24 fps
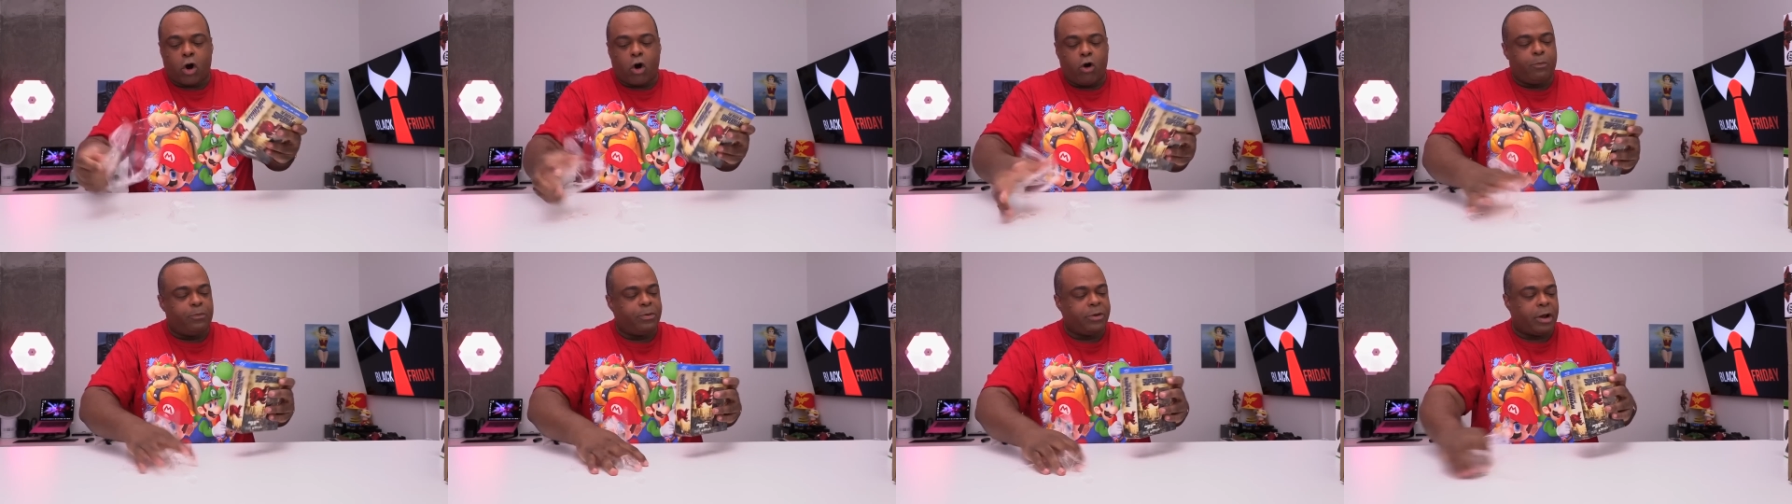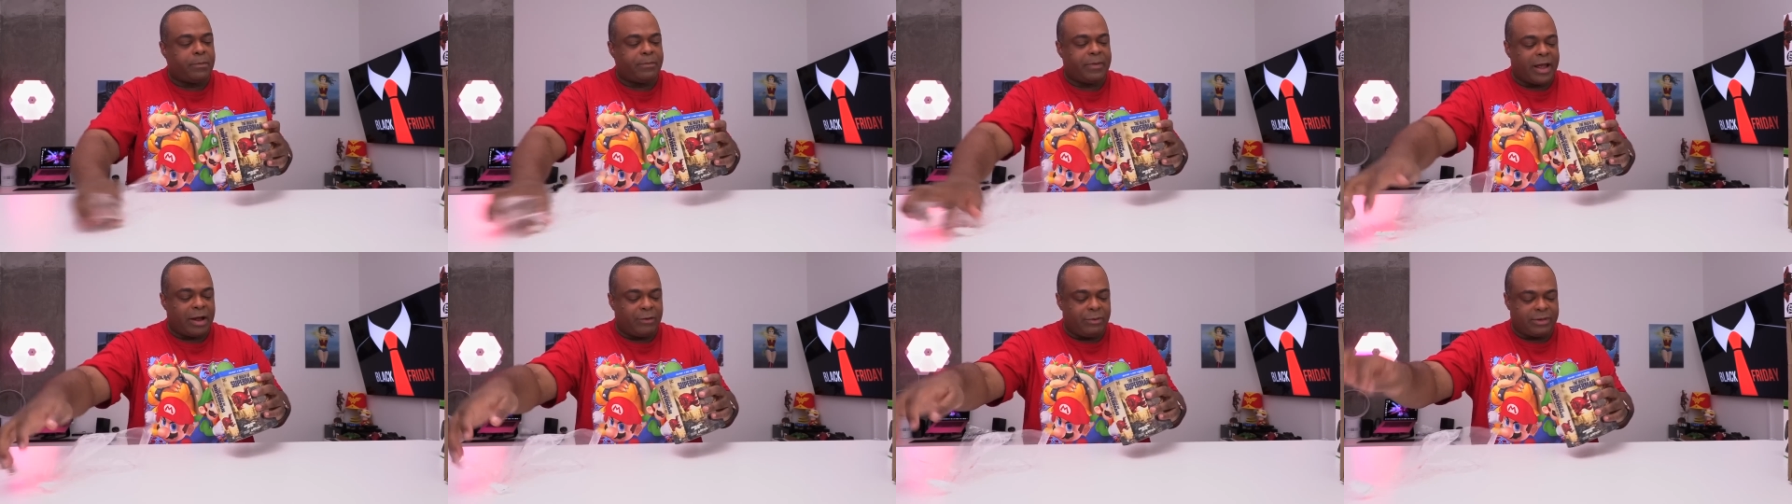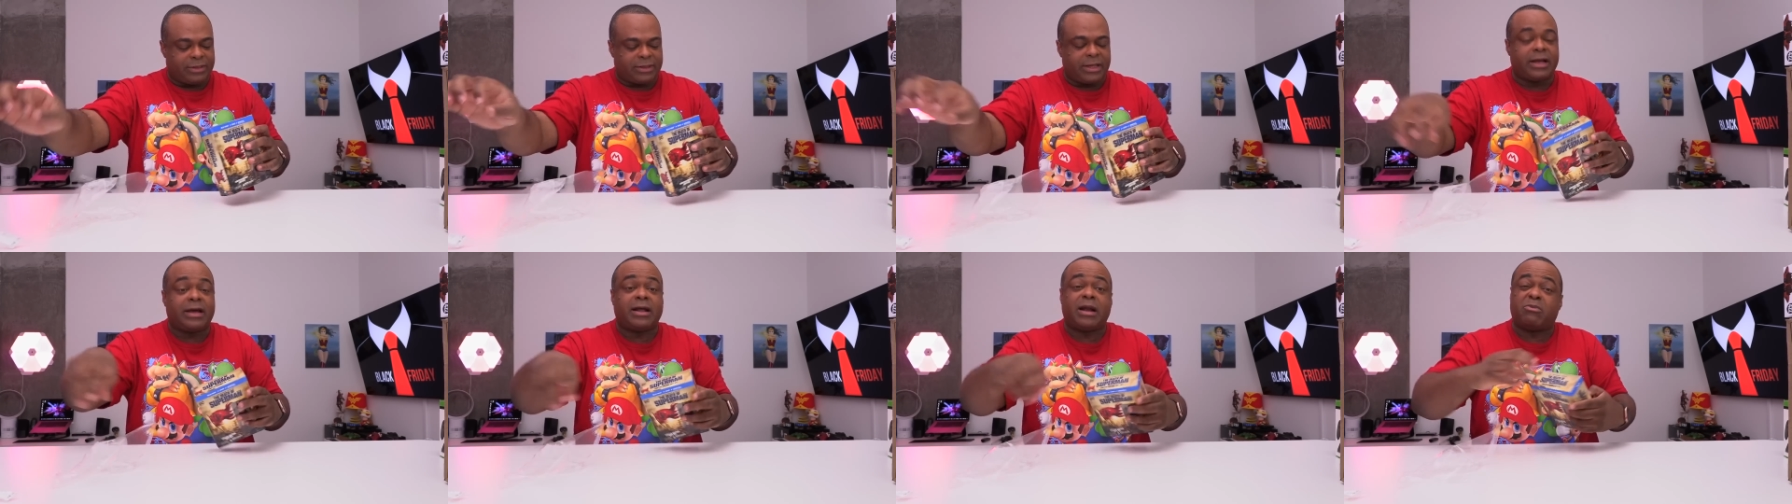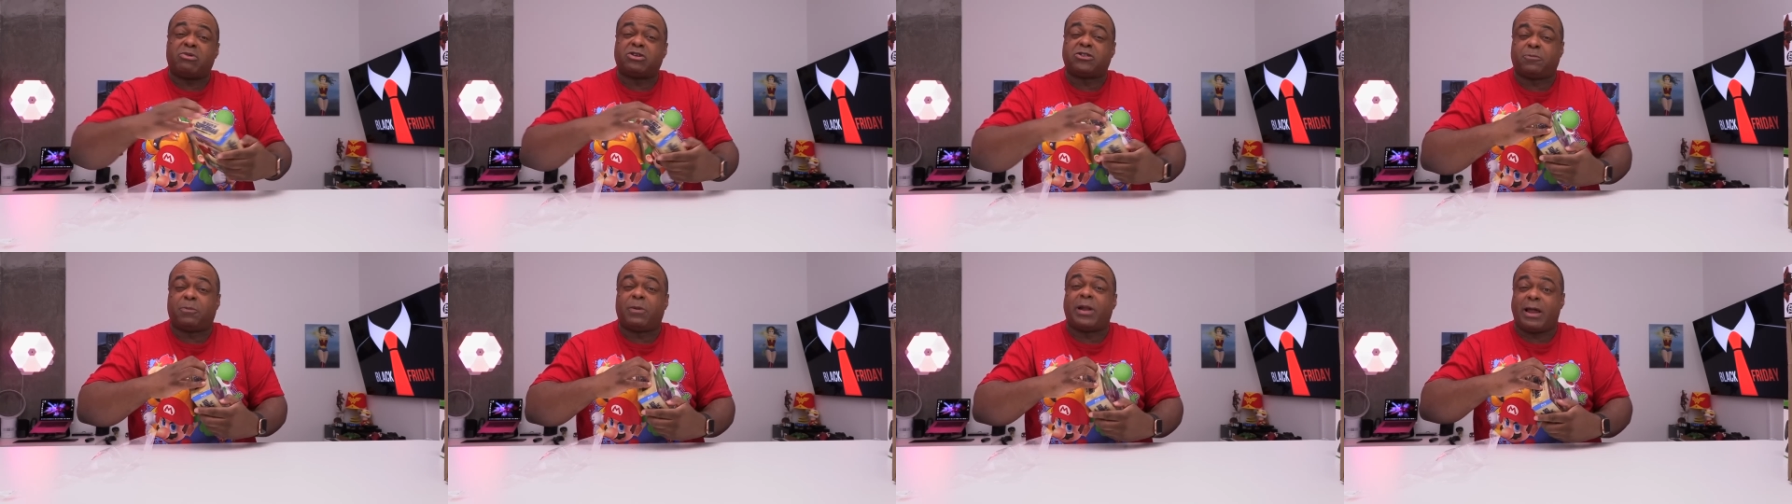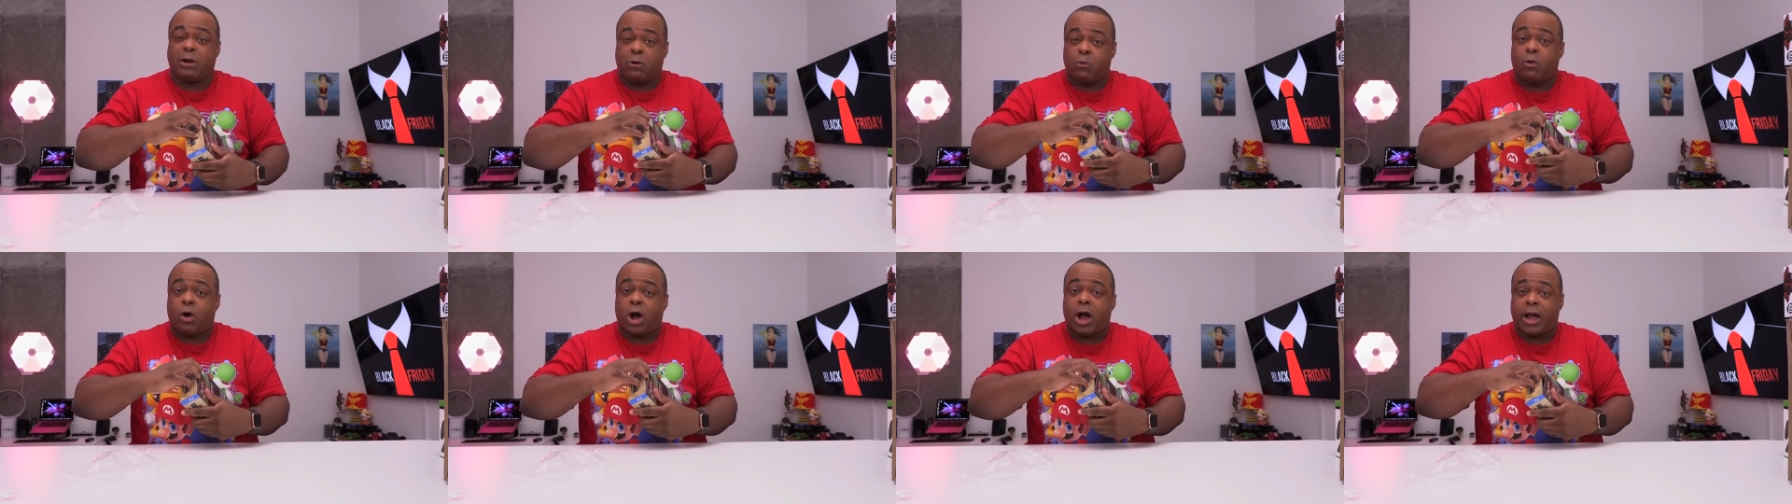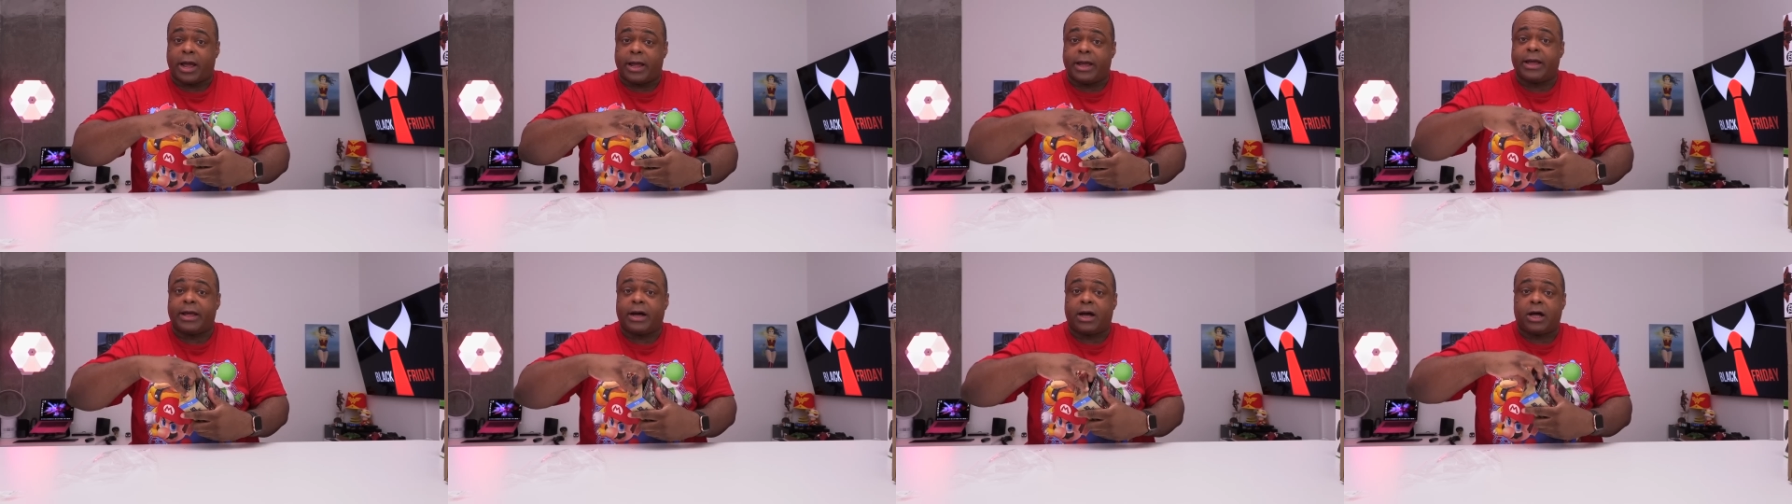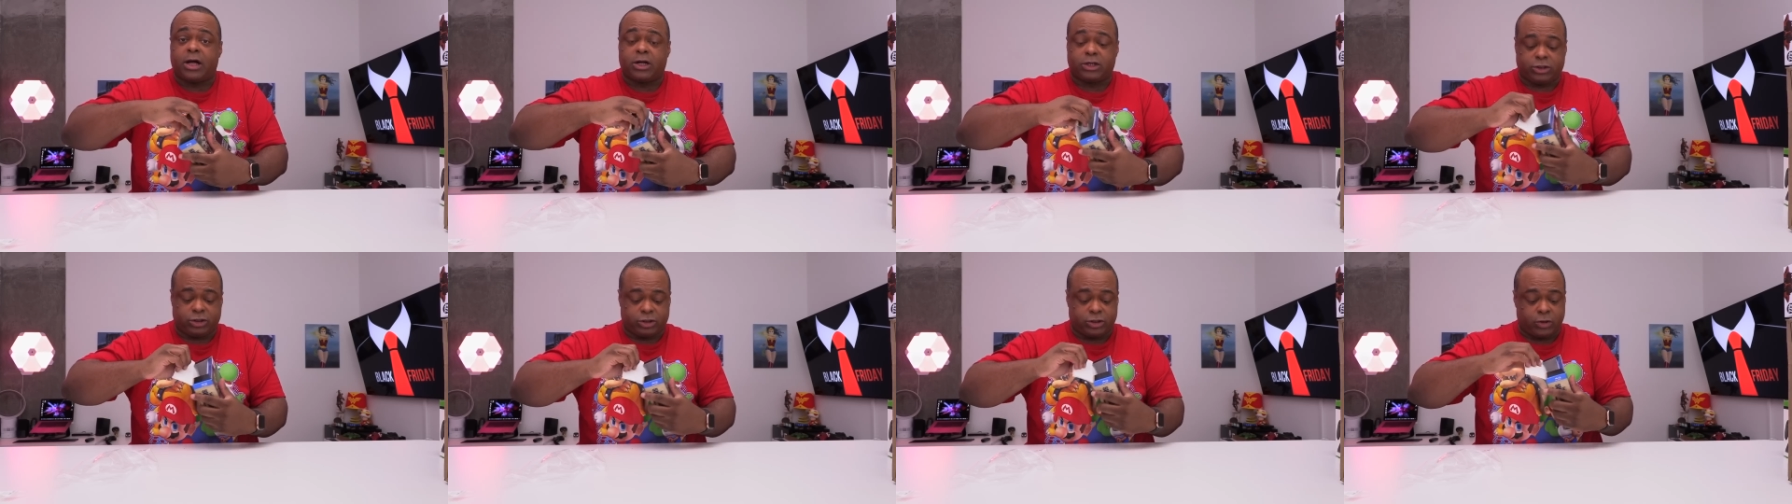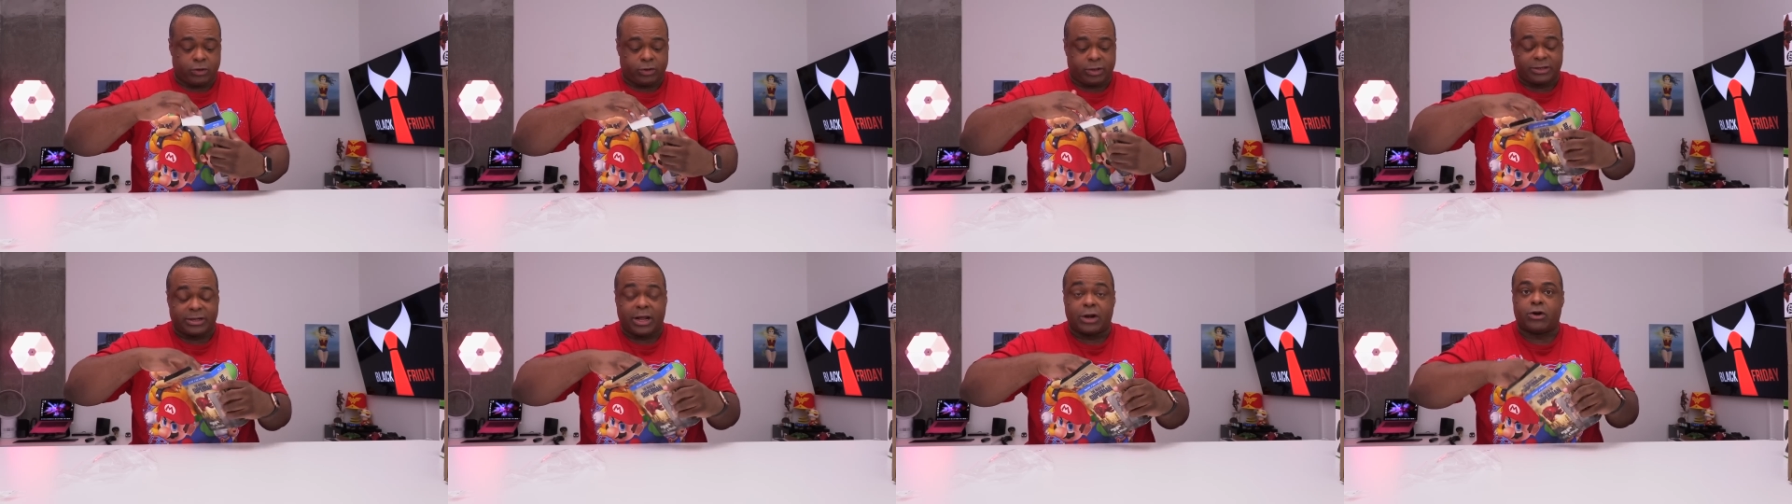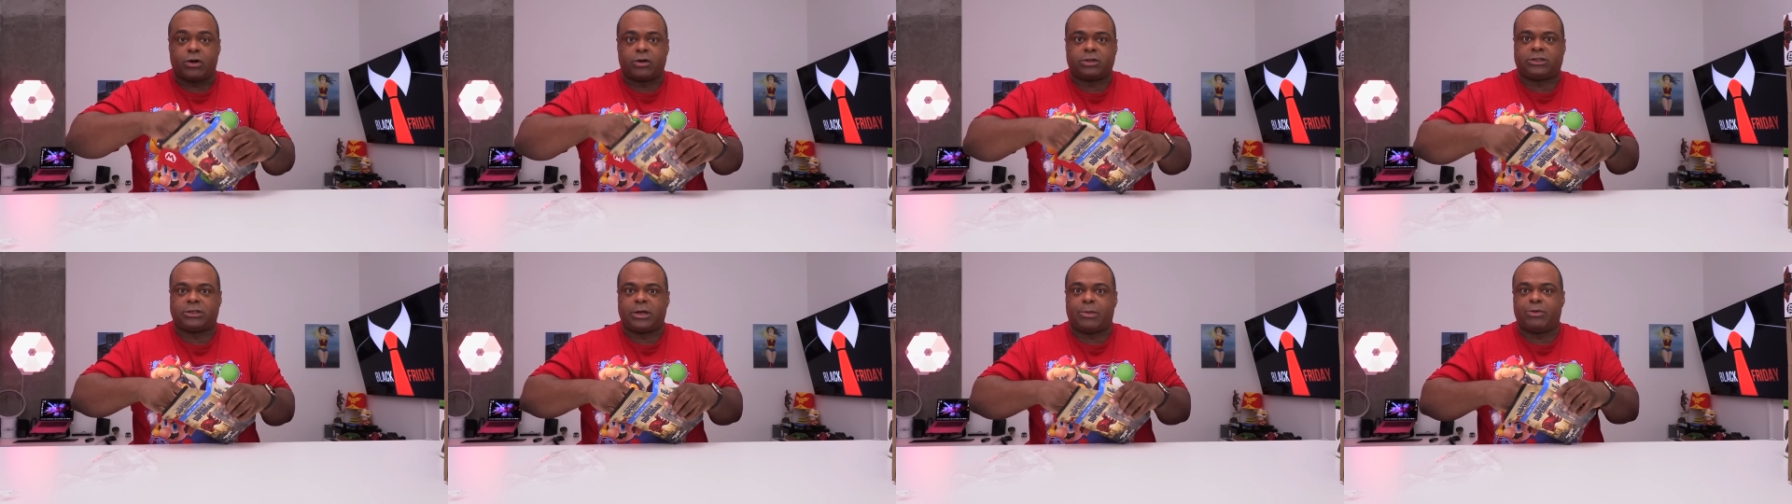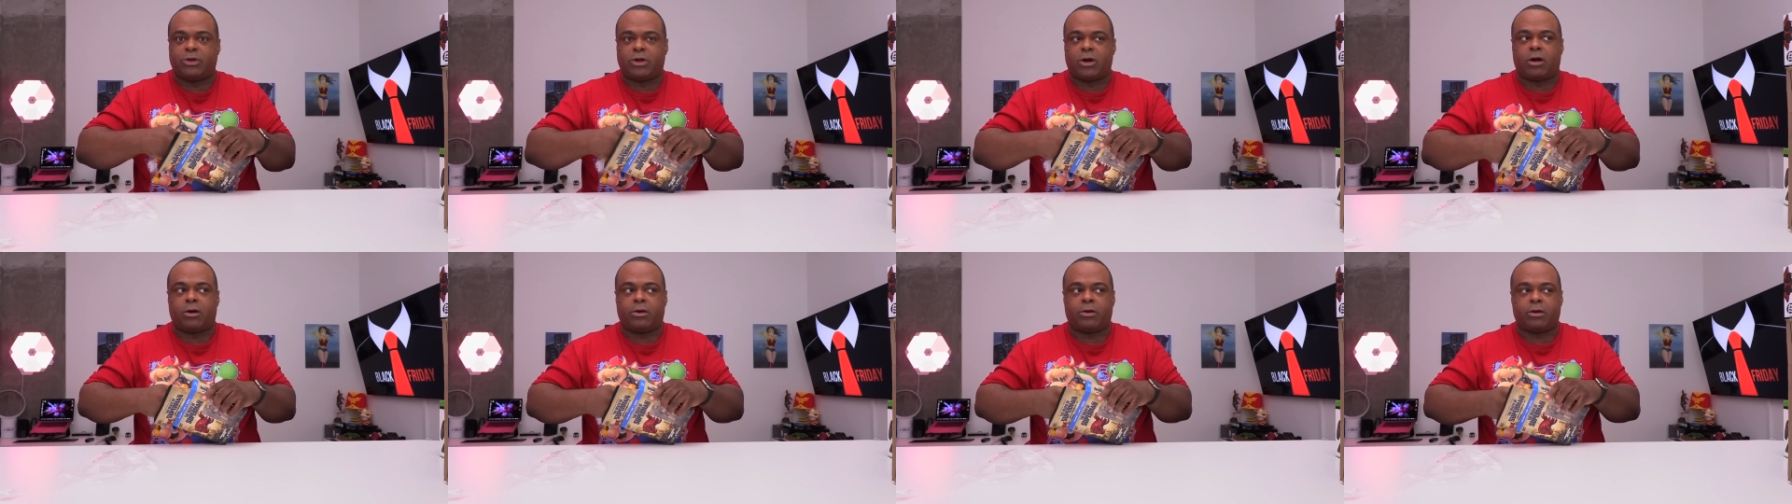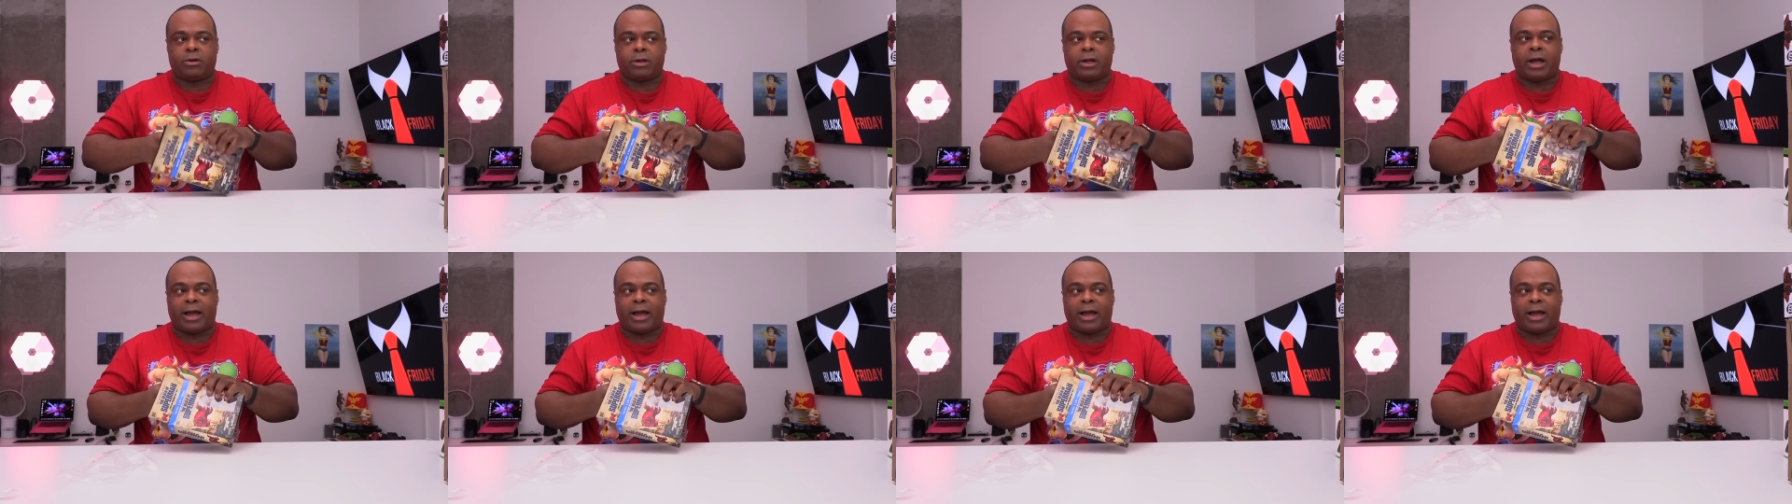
open up everything and I'm gonna explain why uh, soon, because I know some of y'all,